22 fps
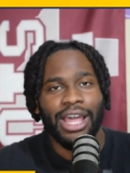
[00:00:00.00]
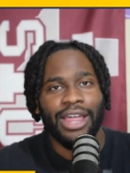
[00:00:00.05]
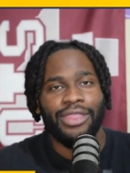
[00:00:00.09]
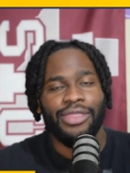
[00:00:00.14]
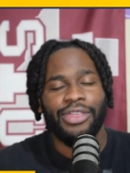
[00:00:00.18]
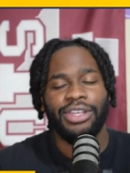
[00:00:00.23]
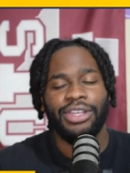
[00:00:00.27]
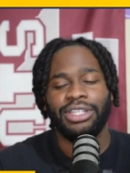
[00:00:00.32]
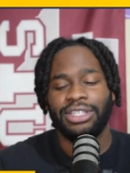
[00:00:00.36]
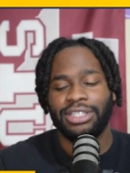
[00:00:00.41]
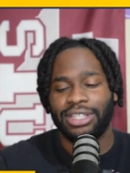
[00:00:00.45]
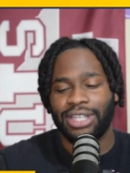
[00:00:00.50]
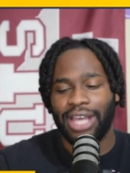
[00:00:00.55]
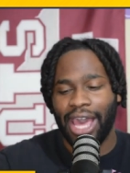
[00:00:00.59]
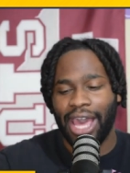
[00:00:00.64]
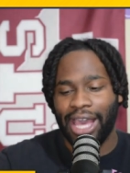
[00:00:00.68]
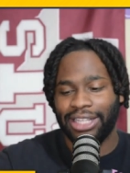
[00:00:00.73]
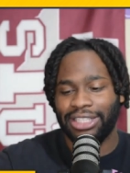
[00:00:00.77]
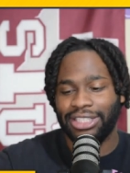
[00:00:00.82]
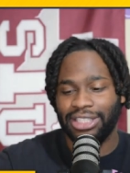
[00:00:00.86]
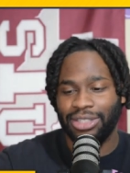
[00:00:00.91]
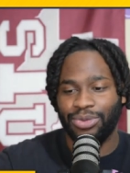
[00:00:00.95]
This is
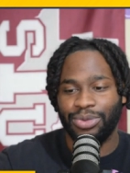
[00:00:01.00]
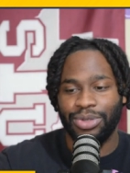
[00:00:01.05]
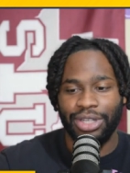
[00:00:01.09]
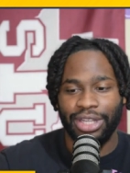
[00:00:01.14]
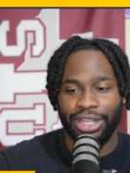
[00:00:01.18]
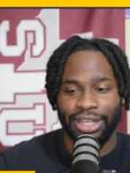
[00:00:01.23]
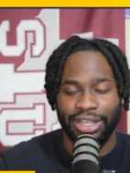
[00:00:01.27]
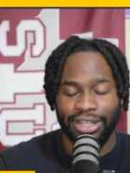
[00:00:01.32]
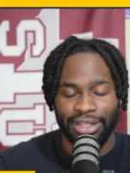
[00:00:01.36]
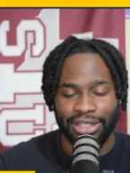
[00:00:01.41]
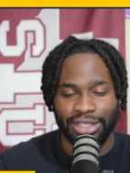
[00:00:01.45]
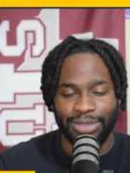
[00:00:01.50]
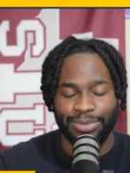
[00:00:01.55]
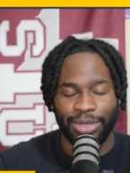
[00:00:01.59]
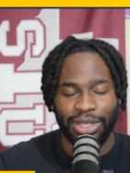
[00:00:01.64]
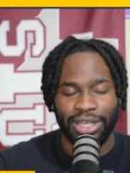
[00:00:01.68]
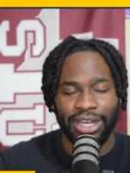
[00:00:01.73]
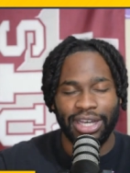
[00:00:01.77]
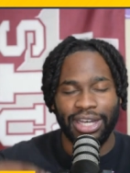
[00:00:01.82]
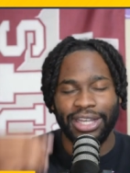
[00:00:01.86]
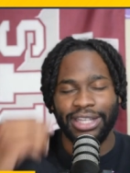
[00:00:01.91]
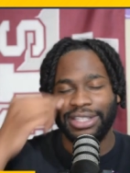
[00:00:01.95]
actually ridiculous
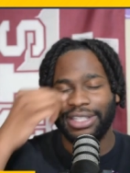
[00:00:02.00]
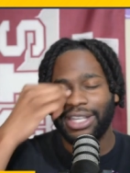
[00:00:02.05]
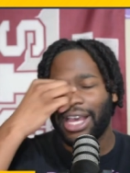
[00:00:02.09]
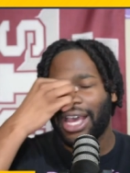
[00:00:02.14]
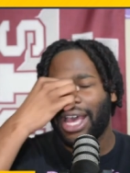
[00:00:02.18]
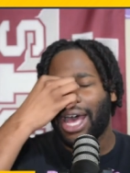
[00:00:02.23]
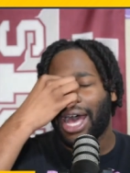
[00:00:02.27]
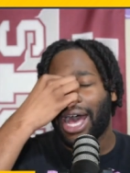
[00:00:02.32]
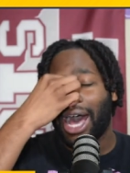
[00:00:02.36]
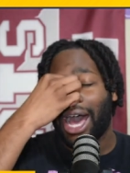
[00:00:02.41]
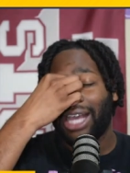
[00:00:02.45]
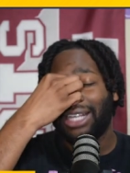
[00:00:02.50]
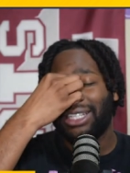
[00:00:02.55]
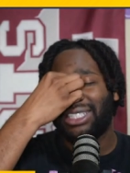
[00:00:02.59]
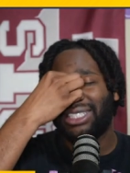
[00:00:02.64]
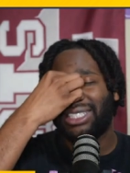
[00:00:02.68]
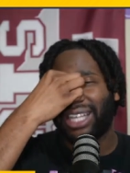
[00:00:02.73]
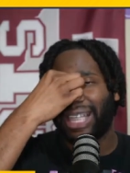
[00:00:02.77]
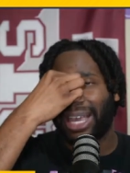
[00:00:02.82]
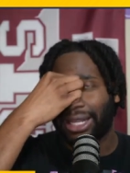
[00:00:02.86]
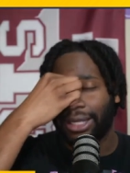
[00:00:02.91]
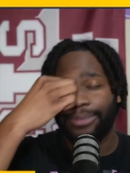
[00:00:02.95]
because I
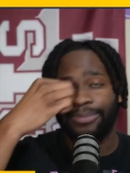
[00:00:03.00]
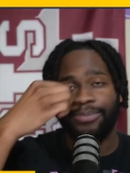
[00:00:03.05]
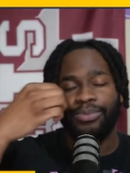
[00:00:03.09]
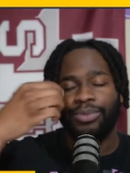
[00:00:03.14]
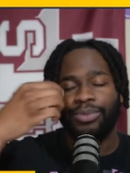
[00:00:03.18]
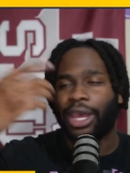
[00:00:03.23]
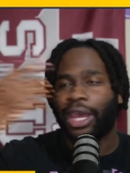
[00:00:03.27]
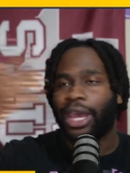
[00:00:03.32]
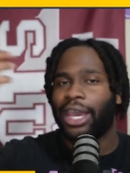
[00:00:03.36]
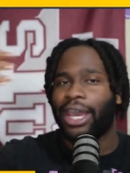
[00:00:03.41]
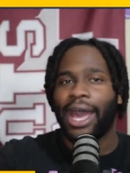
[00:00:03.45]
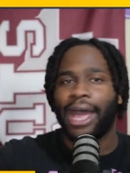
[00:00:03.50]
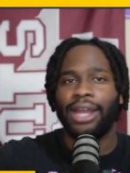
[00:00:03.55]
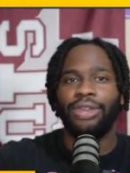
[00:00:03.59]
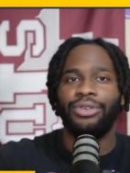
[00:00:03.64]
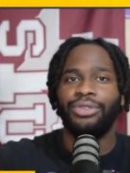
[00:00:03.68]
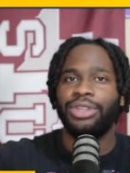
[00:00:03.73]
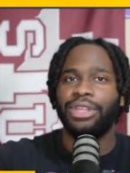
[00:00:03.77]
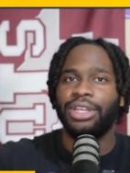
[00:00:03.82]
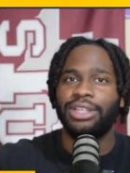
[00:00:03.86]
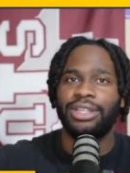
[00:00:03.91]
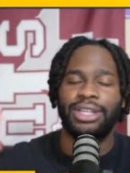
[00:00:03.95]
said it. Hey, I
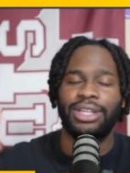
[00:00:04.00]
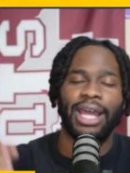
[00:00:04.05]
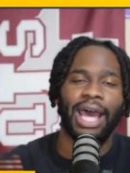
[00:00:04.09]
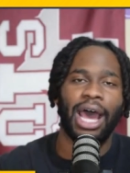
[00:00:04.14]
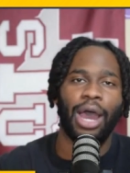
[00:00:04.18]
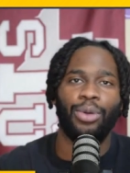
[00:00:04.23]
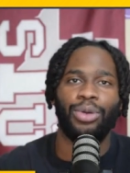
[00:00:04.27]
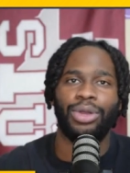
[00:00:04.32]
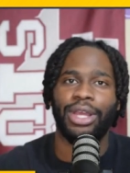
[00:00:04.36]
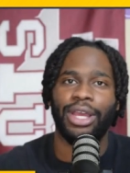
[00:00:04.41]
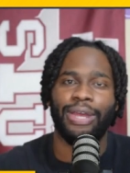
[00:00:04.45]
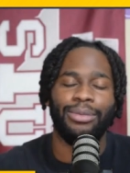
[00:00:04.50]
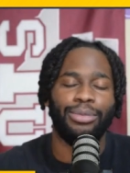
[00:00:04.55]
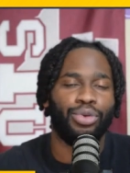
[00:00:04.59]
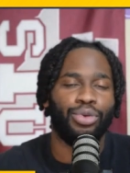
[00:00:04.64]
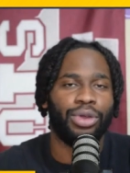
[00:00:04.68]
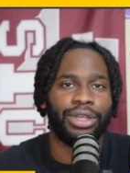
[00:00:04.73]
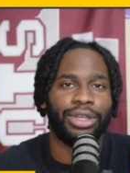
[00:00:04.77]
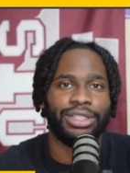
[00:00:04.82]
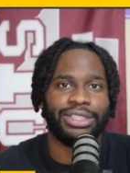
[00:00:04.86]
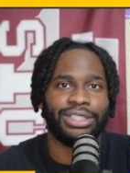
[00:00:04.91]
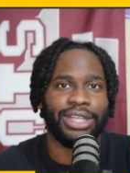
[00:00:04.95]
don't think that Howard and
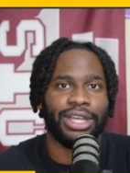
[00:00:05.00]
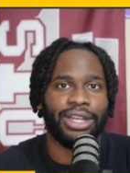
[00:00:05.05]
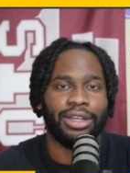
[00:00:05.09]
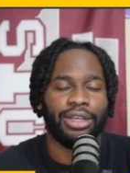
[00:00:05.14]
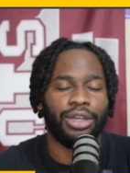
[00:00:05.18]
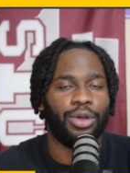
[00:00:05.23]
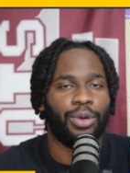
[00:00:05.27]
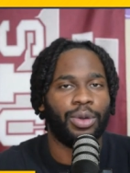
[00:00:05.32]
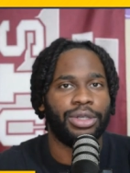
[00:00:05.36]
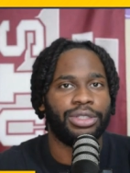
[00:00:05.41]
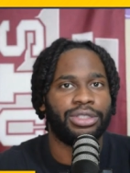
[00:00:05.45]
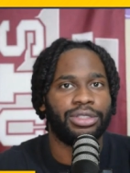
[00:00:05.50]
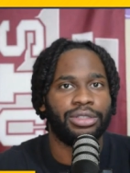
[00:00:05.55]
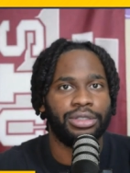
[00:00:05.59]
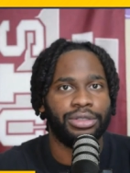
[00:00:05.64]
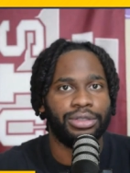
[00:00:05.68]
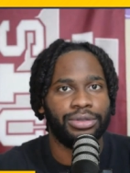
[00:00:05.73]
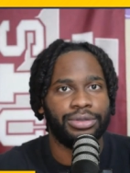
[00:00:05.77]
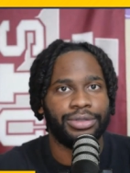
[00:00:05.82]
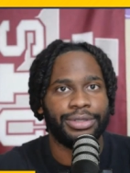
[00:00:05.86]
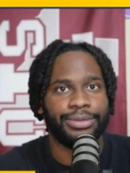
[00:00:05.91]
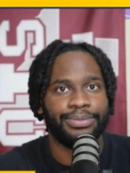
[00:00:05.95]
Morgan State are going to
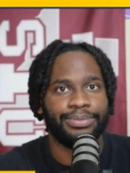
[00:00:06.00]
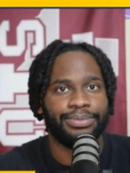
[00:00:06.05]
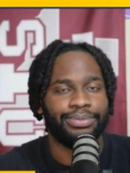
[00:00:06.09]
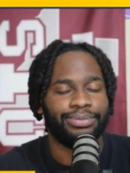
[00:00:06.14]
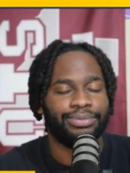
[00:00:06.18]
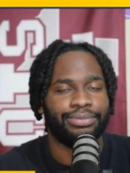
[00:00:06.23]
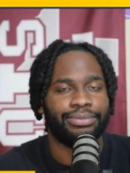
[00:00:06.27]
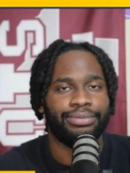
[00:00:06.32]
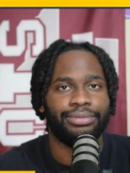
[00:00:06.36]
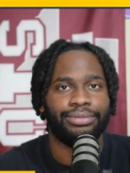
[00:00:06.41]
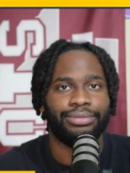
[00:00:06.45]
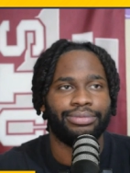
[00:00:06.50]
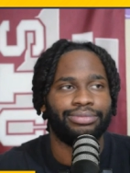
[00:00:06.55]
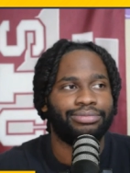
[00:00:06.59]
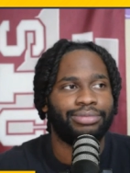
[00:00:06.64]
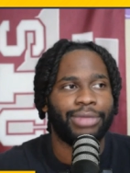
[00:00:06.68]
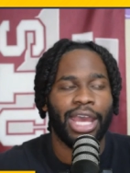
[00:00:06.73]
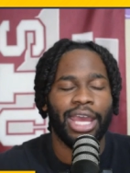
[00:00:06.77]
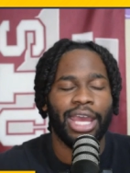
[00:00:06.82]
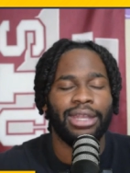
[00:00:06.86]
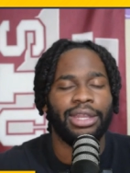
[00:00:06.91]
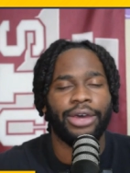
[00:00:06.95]
lose.
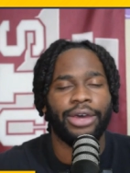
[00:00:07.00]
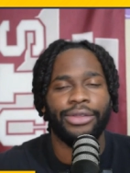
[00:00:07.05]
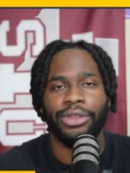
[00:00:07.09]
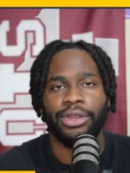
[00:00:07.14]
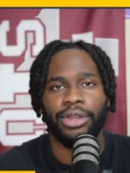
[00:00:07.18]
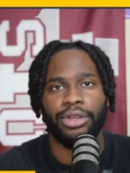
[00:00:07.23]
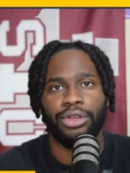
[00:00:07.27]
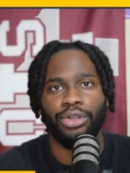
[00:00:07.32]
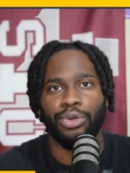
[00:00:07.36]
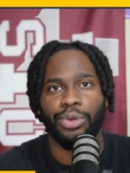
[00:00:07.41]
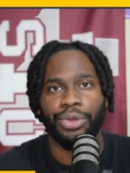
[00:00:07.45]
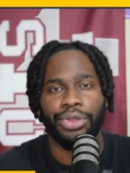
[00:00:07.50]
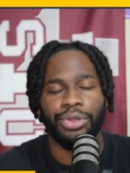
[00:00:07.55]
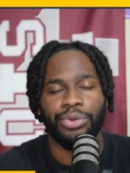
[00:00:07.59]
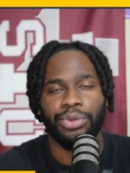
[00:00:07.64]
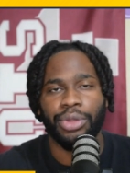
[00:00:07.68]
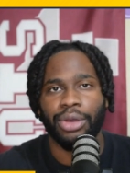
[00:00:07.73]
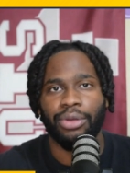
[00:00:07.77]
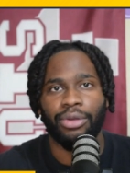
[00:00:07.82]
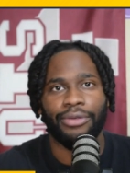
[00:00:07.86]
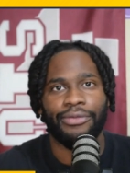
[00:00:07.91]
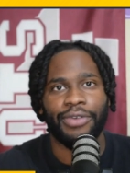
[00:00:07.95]
It had nothing to do with
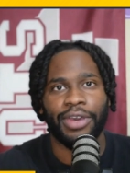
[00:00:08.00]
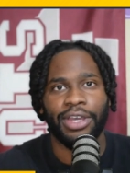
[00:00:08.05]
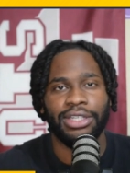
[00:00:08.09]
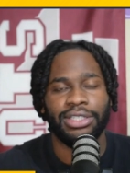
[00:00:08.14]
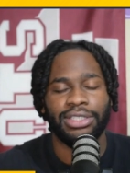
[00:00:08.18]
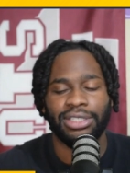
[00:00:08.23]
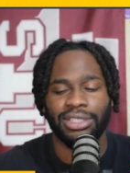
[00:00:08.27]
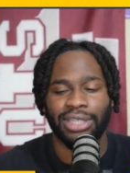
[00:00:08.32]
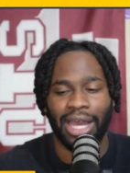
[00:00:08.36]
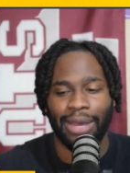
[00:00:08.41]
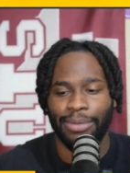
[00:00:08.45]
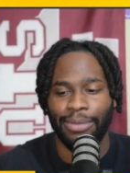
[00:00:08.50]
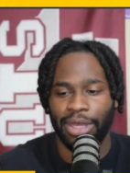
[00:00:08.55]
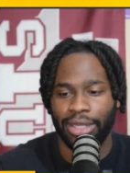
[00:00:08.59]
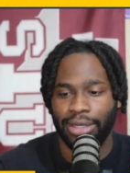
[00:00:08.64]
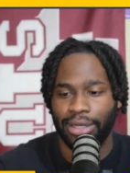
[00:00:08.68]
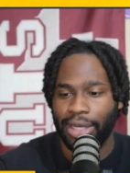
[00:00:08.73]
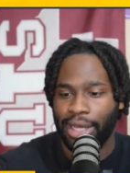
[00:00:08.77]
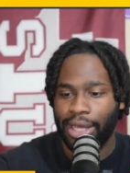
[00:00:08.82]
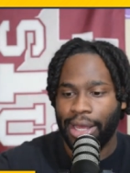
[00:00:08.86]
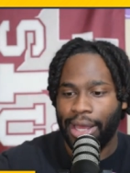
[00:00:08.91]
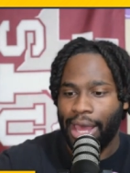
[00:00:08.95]
who they were facing. I
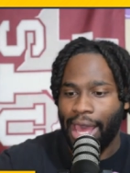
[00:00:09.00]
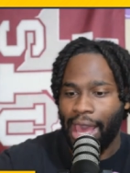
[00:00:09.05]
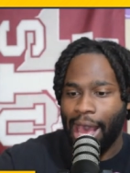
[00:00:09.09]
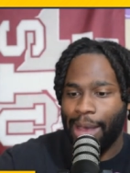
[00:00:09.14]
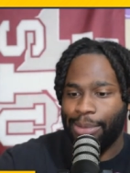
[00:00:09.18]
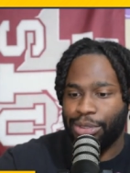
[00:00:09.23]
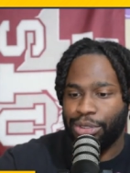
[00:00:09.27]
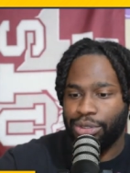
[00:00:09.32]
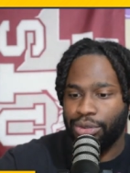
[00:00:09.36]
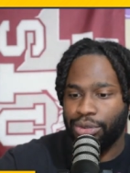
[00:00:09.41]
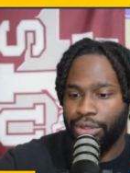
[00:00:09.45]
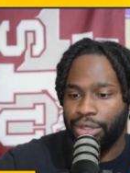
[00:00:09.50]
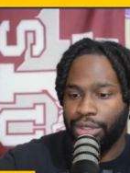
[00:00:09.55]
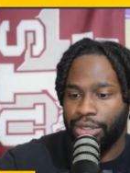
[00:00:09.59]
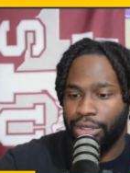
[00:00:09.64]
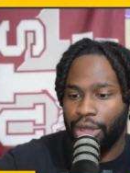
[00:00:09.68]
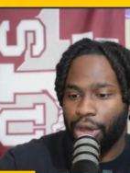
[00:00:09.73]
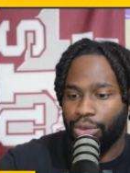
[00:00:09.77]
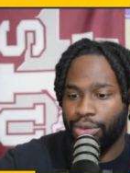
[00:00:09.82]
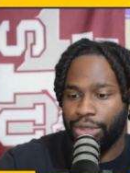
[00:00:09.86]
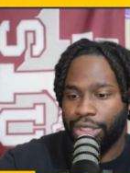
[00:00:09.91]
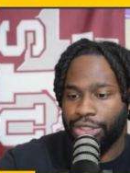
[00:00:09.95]
meant absolutely
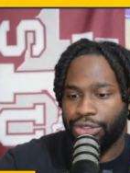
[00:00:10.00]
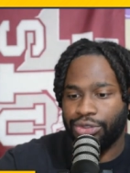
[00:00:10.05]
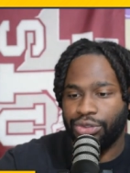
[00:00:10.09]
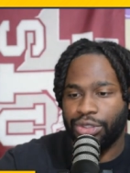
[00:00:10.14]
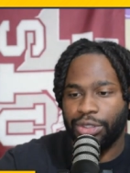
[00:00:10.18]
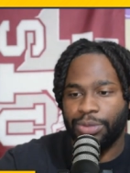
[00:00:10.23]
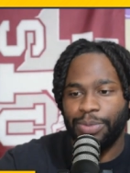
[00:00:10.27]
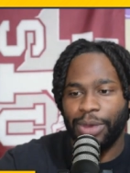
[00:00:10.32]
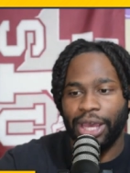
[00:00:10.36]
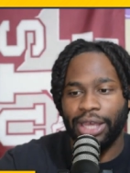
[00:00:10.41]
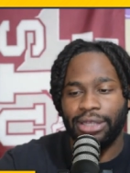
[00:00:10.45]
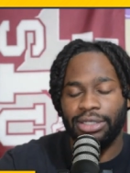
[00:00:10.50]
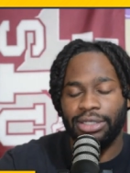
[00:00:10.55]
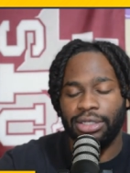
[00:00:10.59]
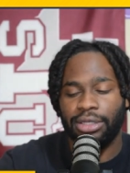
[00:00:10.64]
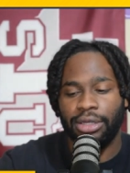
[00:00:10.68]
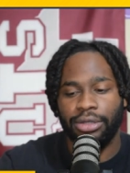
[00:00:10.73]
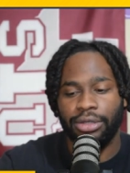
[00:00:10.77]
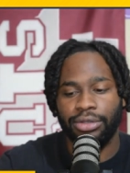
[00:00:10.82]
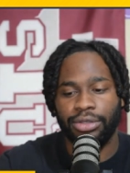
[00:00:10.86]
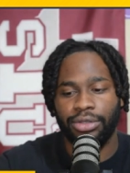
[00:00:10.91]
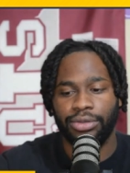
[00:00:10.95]
no disrespect to
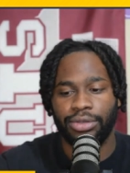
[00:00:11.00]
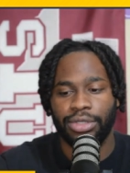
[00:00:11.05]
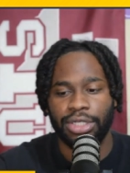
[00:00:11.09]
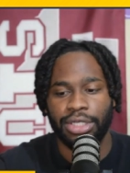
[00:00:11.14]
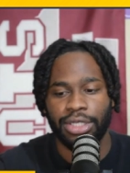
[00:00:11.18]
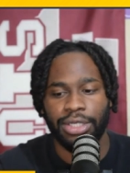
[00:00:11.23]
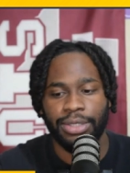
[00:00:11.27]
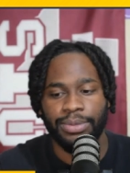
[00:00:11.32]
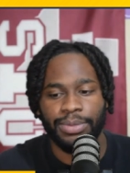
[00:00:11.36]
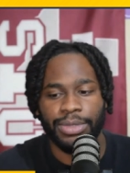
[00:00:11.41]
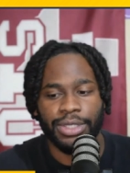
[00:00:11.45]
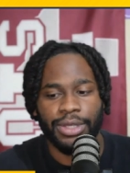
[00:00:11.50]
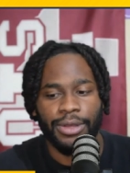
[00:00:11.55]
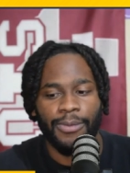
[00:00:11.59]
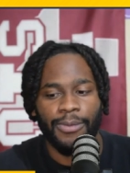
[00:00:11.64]
those two teams.